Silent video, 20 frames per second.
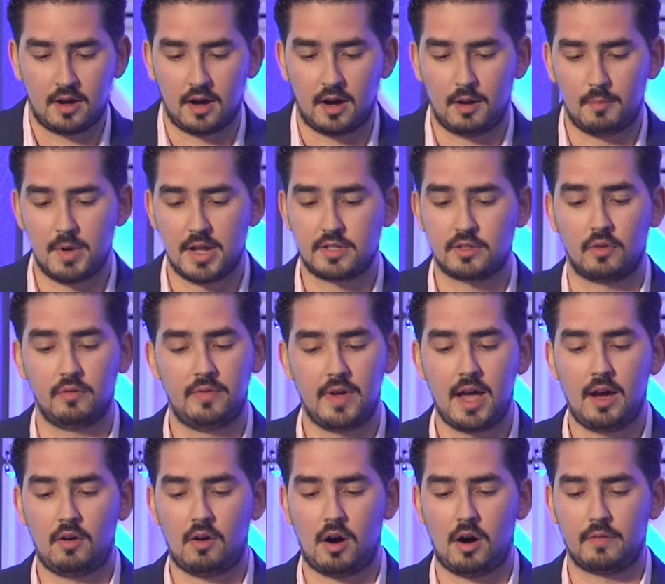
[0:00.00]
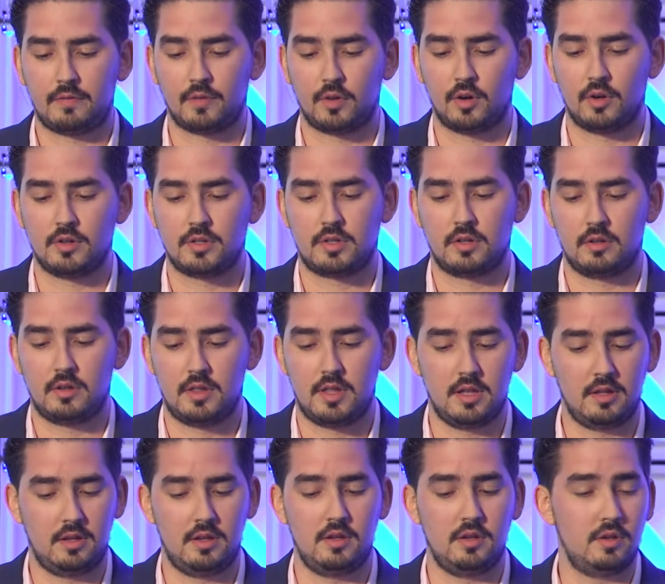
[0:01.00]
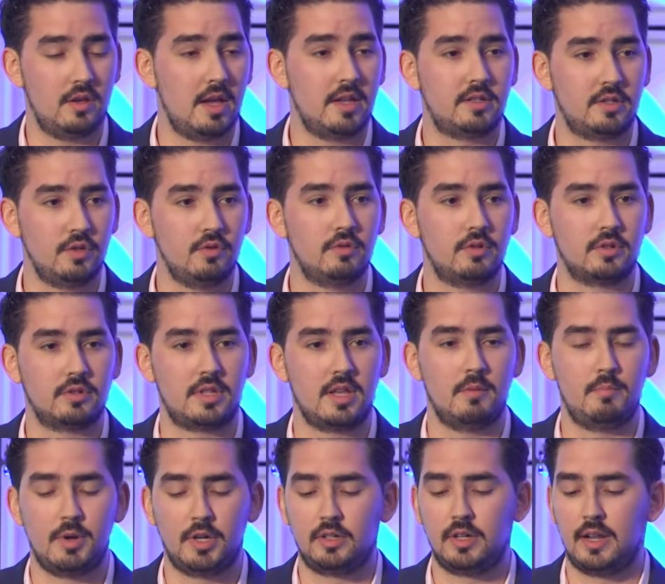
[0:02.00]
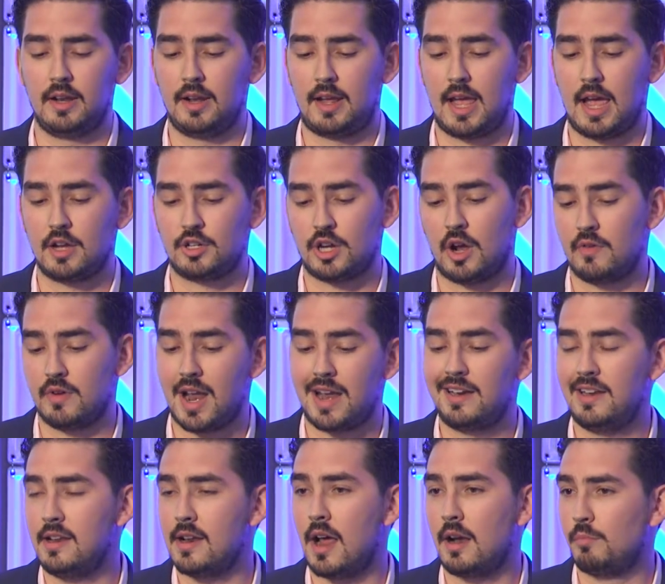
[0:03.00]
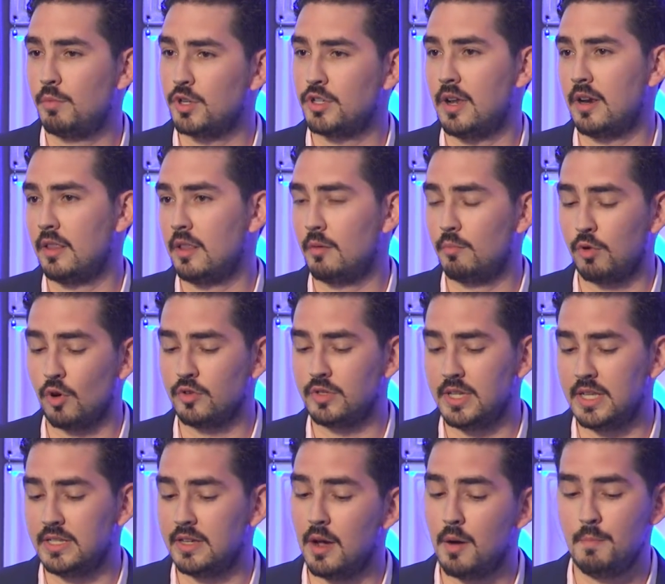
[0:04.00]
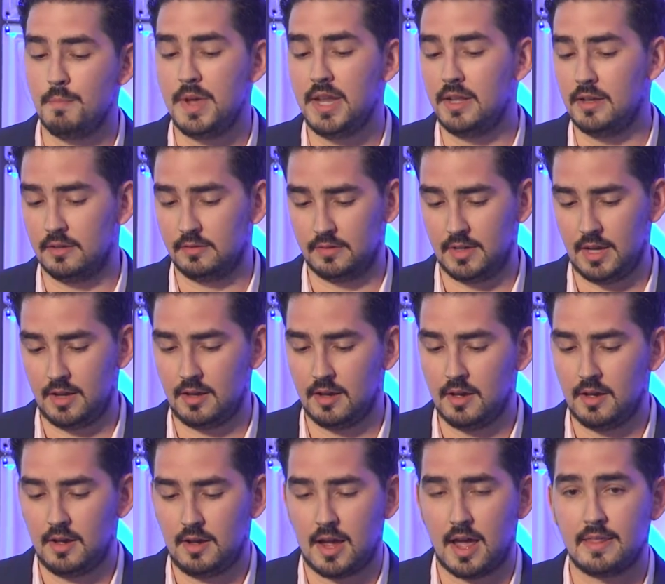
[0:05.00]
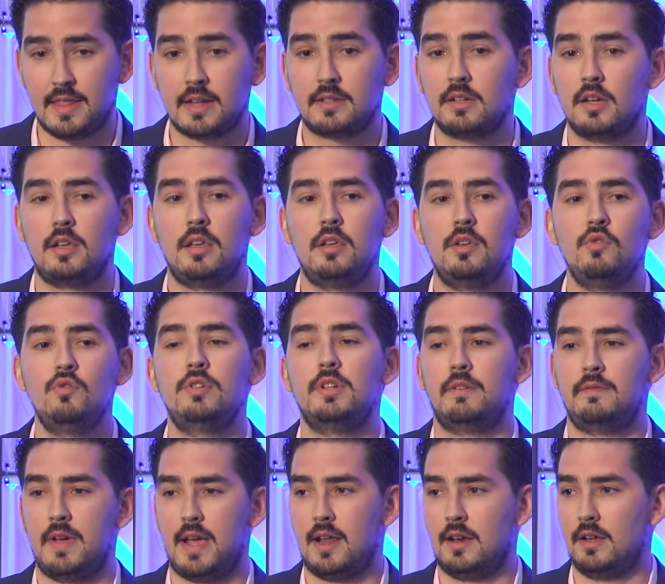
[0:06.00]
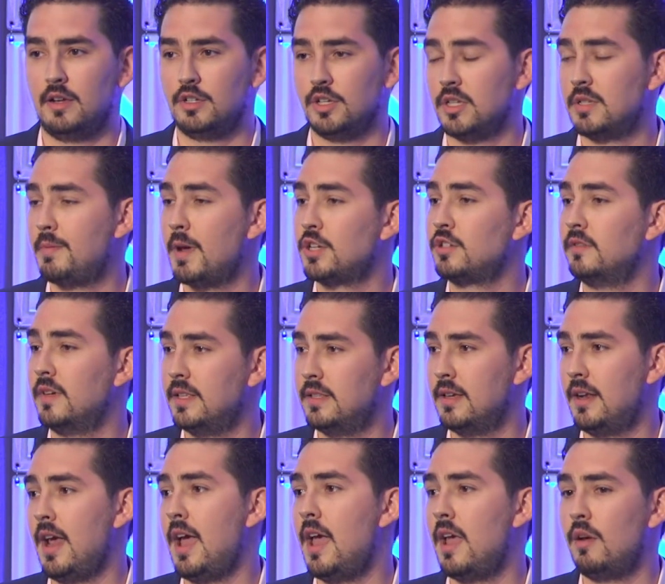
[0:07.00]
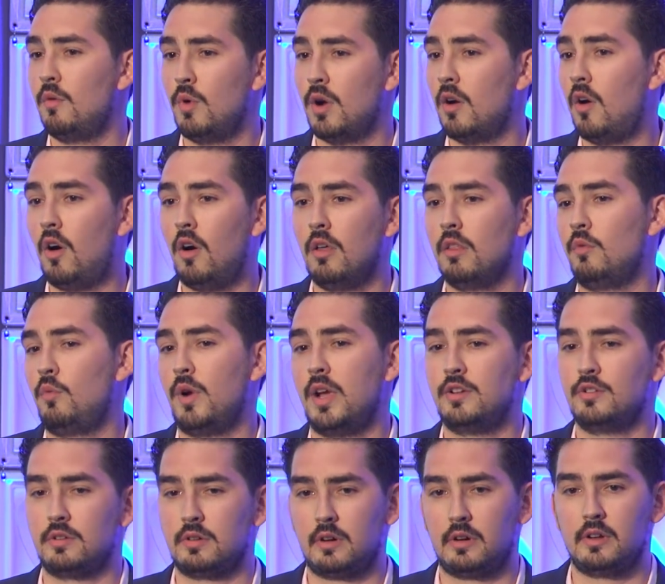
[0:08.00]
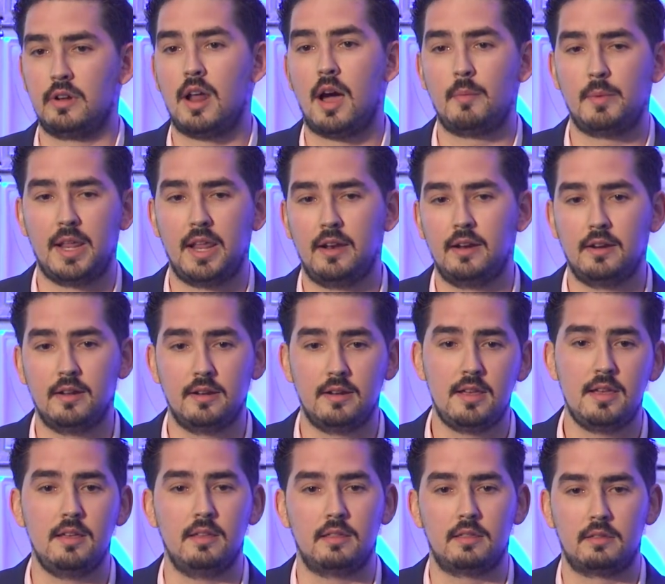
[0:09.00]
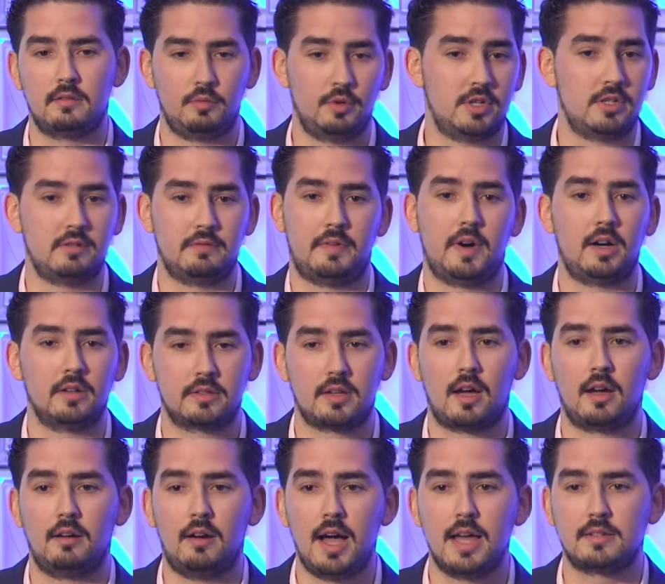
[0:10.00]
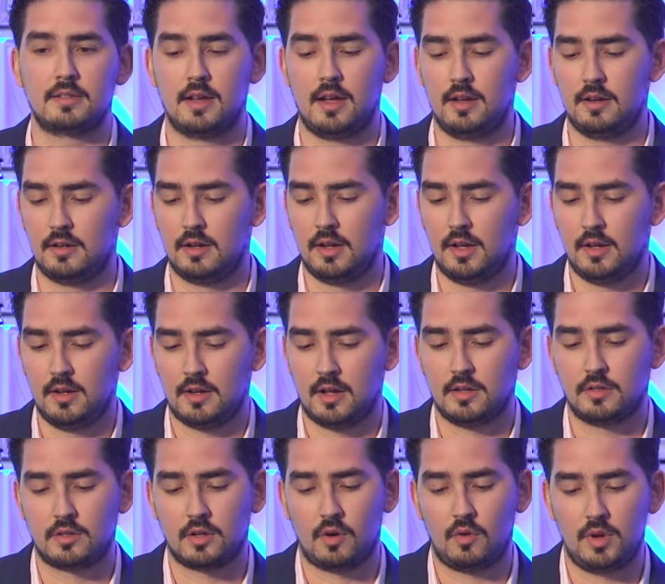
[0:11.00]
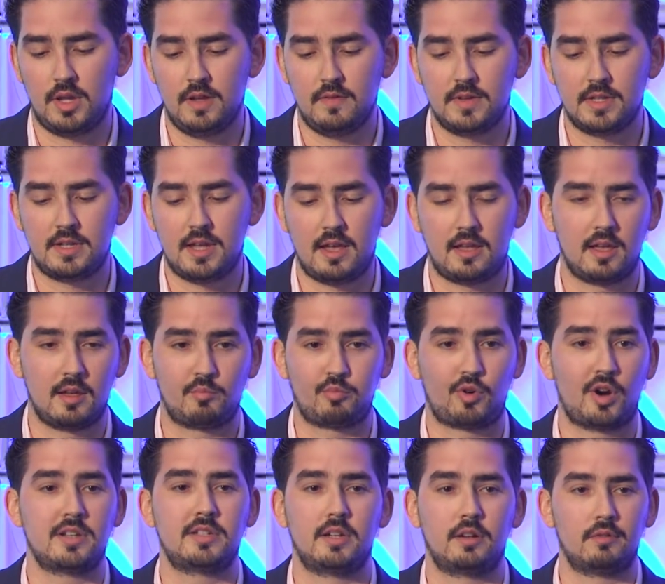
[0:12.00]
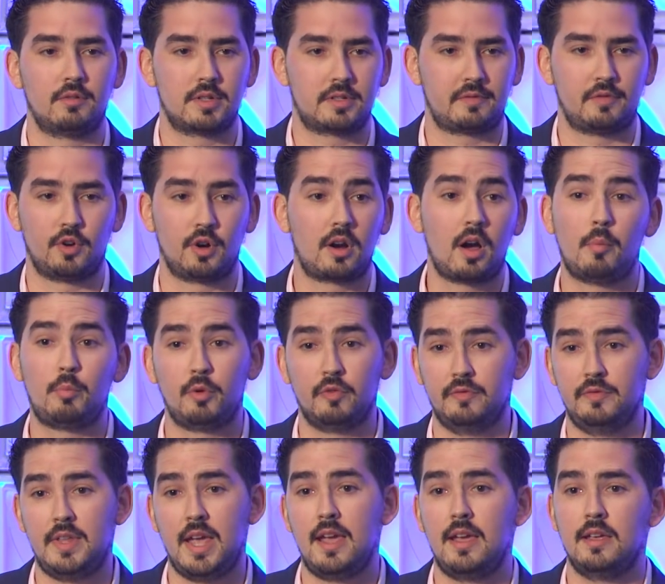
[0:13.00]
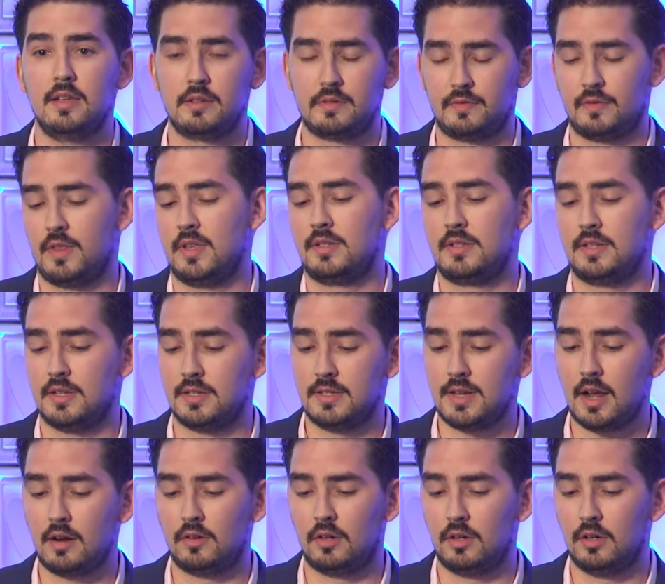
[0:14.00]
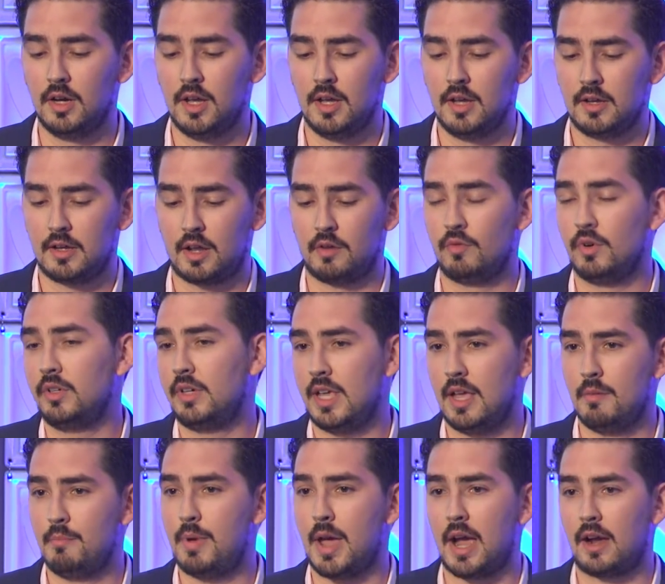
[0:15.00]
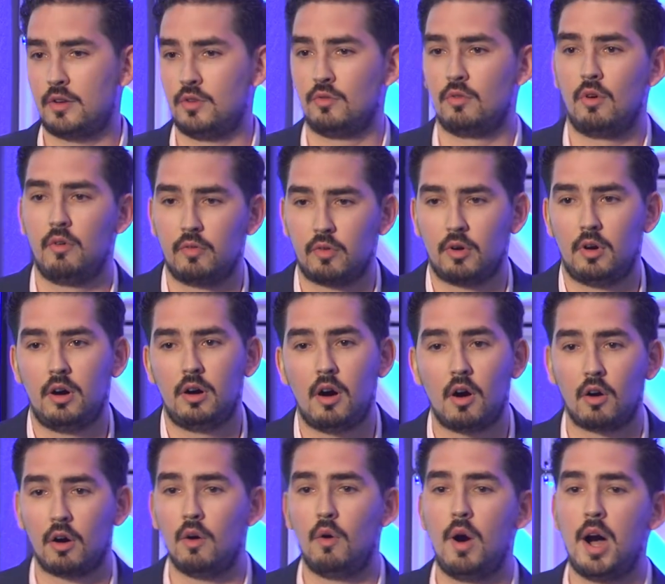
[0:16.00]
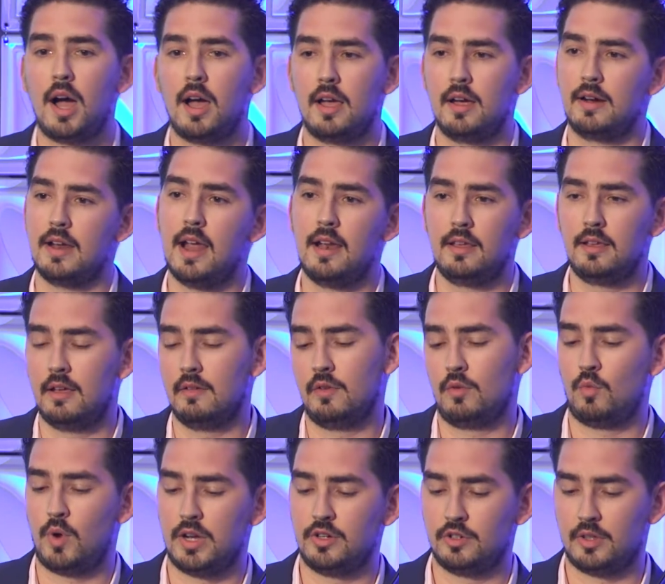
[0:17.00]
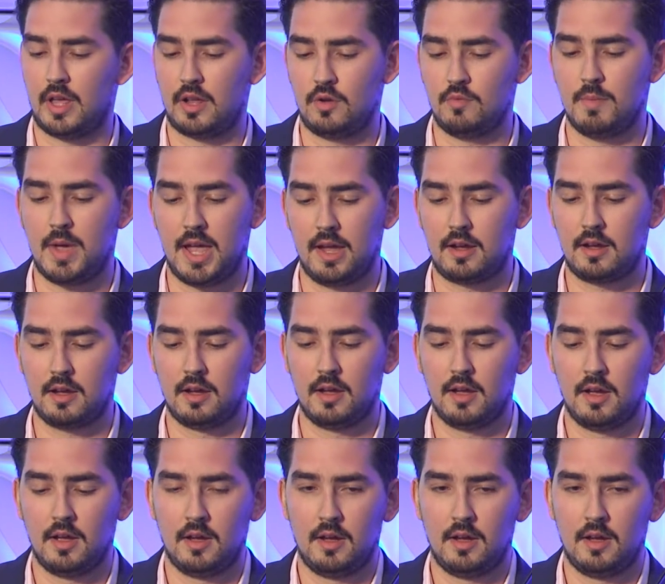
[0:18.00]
And so Veil offers its users the ability to cash out 99% of their proceeds immediately. And that's a huge advantage, especially today when all the wagers are denominated in ETH, which is a volatile asset. And so even taking pricing risk for a couple days for this to settle can really impact your overall ROI on any given wager that you make.